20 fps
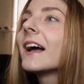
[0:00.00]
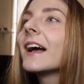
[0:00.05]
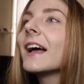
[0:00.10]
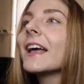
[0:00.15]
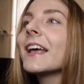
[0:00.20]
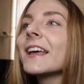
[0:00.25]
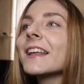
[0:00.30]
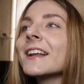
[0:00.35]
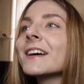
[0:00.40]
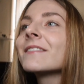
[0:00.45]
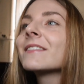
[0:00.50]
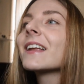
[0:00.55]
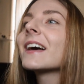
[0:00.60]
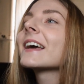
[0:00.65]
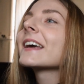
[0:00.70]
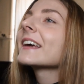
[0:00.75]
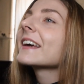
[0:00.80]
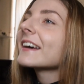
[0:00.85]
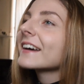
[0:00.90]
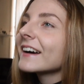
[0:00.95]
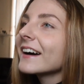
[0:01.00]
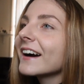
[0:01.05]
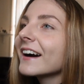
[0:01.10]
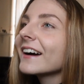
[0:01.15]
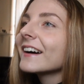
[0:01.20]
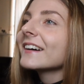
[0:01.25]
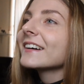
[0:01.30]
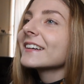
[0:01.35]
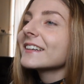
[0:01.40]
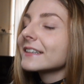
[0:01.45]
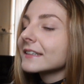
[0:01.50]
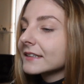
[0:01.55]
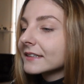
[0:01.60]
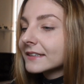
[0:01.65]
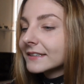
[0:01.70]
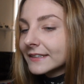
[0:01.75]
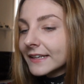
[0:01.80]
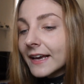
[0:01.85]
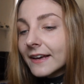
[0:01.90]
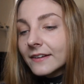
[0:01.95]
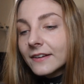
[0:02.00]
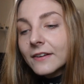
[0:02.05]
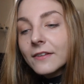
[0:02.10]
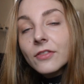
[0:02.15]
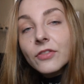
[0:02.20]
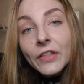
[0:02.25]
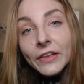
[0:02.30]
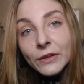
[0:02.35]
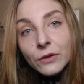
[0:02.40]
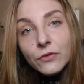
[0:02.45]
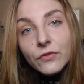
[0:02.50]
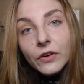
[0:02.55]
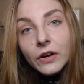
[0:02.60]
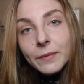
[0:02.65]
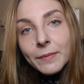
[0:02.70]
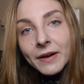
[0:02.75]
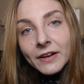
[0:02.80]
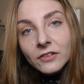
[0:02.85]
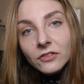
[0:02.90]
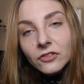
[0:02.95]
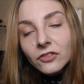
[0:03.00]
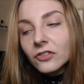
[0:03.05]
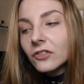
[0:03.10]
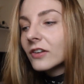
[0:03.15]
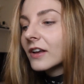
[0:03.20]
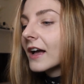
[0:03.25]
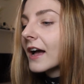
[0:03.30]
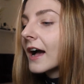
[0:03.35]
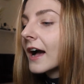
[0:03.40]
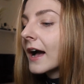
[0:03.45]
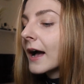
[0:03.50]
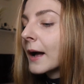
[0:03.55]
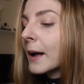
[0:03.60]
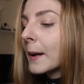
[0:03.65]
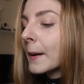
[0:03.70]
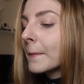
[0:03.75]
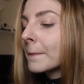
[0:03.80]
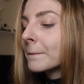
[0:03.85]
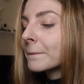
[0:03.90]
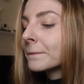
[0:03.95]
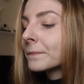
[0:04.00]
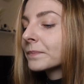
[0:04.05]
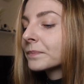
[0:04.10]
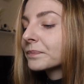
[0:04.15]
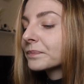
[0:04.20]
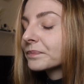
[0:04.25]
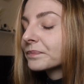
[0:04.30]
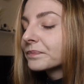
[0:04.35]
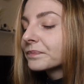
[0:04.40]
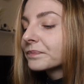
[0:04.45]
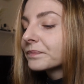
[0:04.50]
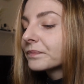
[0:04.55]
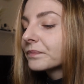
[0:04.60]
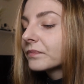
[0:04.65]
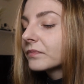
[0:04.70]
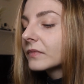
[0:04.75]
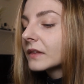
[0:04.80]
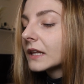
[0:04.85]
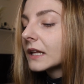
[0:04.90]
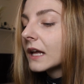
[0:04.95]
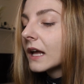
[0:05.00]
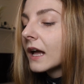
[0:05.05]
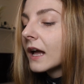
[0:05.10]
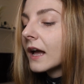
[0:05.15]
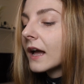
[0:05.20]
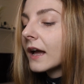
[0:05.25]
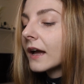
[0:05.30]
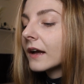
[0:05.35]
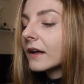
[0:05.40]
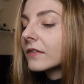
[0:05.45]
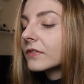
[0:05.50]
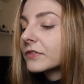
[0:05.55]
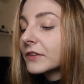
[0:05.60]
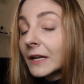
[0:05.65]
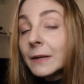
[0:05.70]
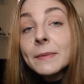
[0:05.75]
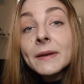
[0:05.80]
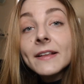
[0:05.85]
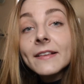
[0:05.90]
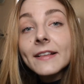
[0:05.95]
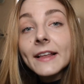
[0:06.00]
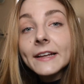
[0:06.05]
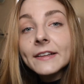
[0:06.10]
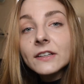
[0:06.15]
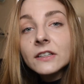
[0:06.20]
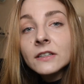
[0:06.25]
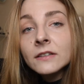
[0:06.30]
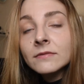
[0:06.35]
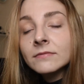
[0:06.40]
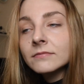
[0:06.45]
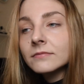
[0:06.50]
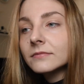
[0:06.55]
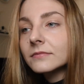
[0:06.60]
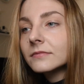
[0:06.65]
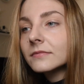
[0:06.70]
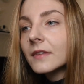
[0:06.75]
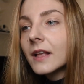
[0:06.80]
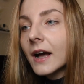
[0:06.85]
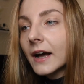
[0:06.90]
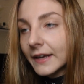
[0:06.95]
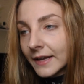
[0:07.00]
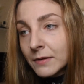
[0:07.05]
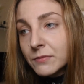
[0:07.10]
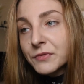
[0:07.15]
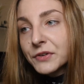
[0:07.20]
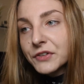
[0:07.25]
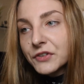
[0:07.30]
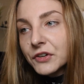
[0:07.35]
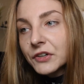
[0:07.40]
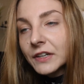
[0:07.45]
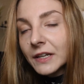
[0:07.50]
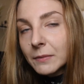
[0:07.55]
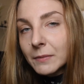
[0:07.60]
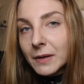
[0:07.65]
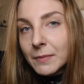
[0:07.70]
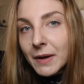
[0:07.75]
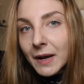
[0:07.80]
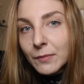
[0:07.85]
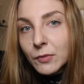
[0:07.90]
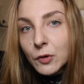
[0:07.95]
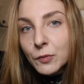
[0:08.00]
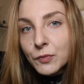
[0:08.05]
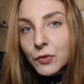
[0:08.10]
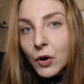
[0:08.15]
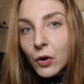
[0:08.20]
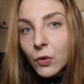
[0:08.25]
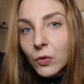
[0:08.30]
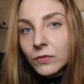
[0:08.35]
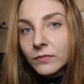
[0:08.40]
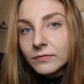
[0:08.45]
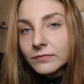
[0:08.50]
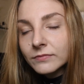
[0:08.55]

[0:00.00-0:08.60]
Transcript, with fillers: And I'm like, yeah, thank you very much. 10 minutes later, I am returning my MacBook Pro